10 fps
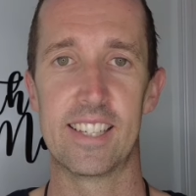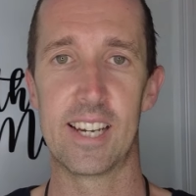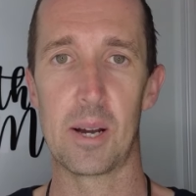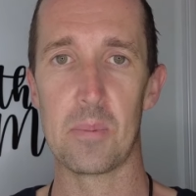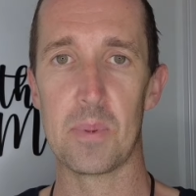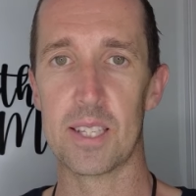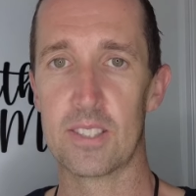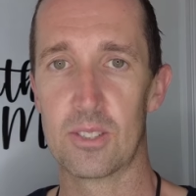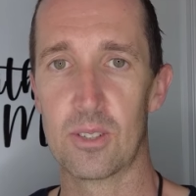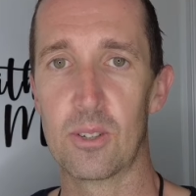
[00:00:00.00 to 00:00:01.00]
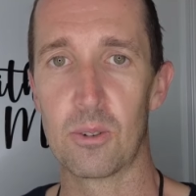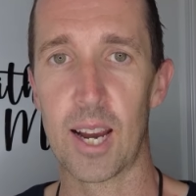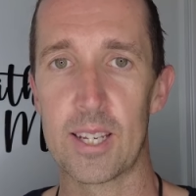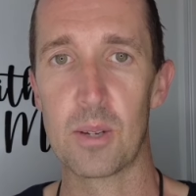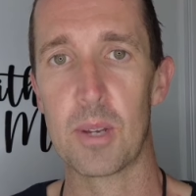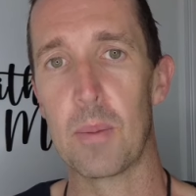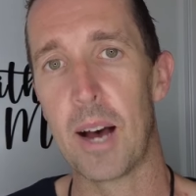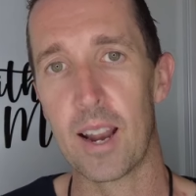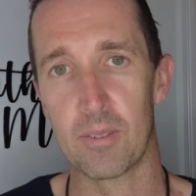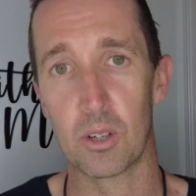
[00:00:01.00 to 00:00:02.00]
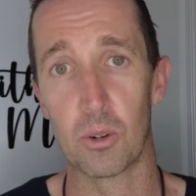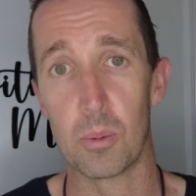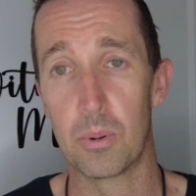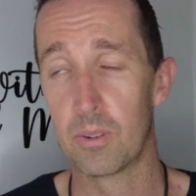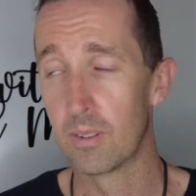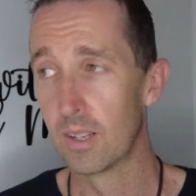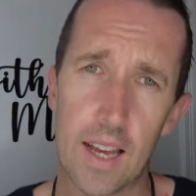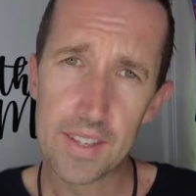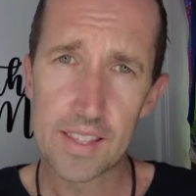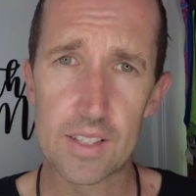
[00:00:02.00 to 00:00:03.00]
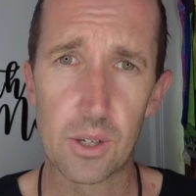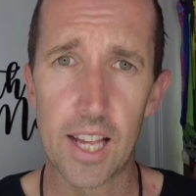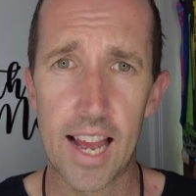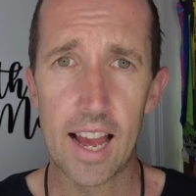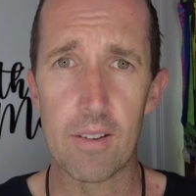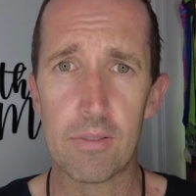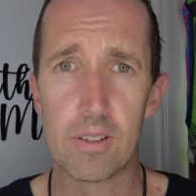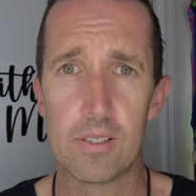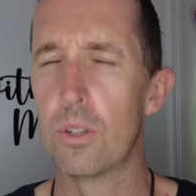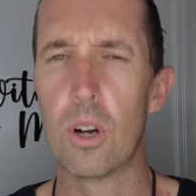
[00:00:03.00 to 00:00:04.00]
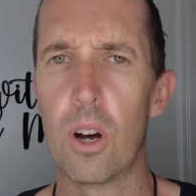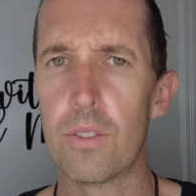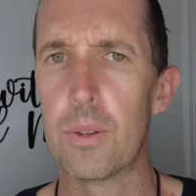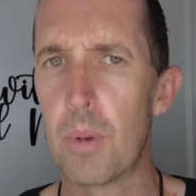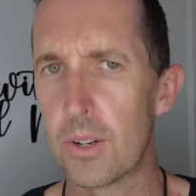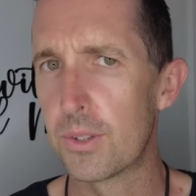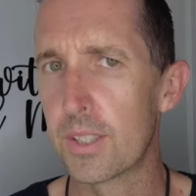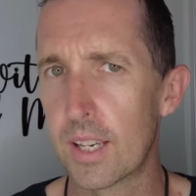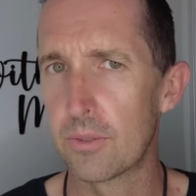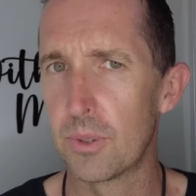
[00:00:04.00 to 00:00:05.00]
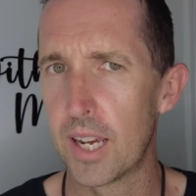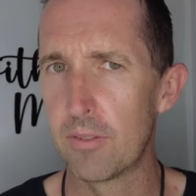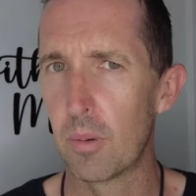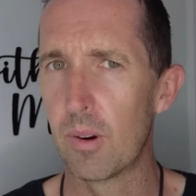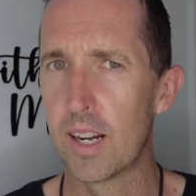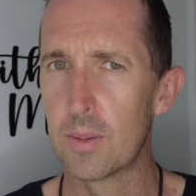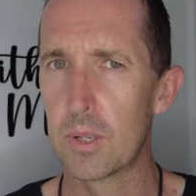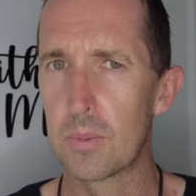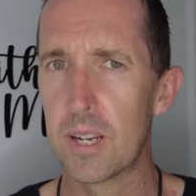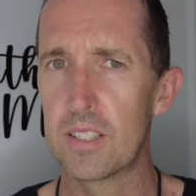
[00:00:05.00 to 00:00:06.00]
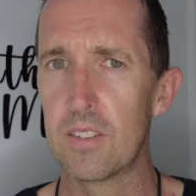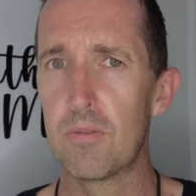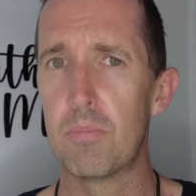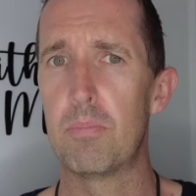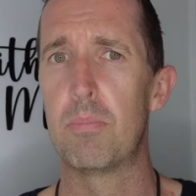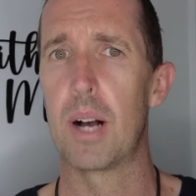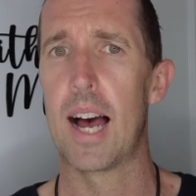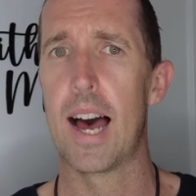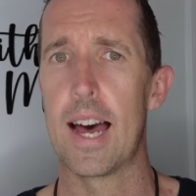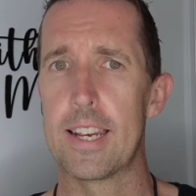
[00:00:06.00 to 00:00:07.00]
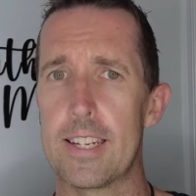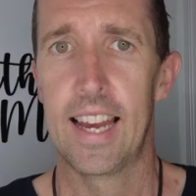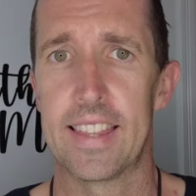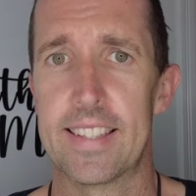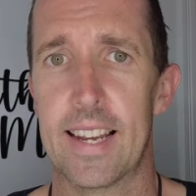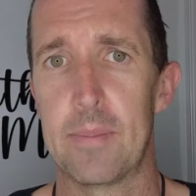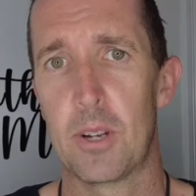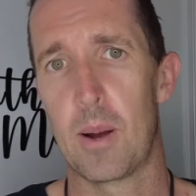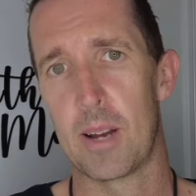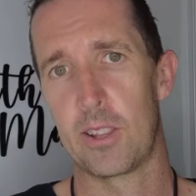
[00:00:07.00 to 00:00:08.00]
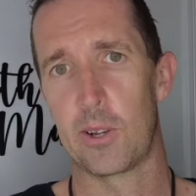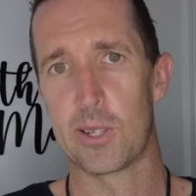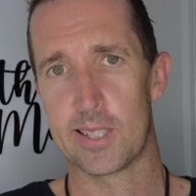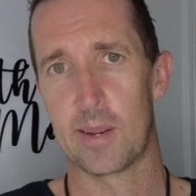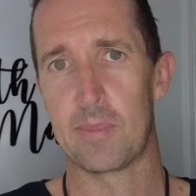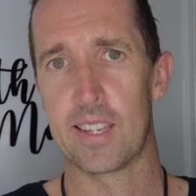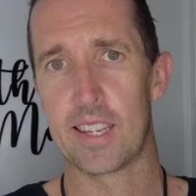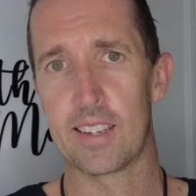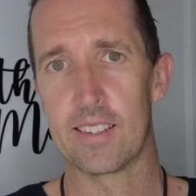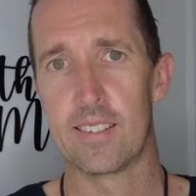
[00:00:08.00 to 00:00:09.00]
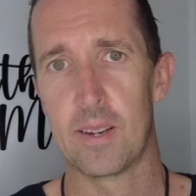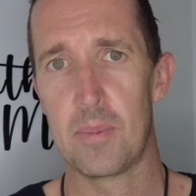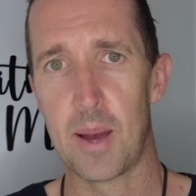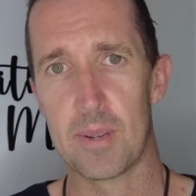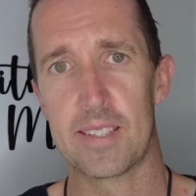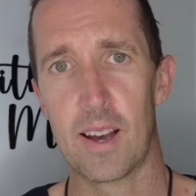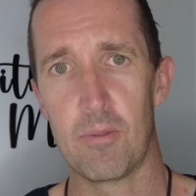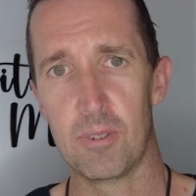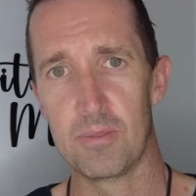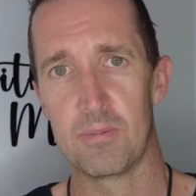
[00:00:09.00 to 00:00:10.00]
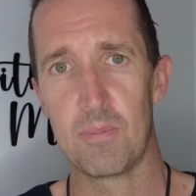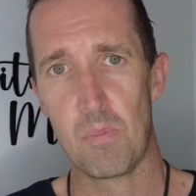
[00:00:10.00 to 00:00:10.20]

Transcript: Um, it's great to be a part of a group. I think that's all I have. Not the most successful day from a running perspective, but at the same time, I learned something about myself and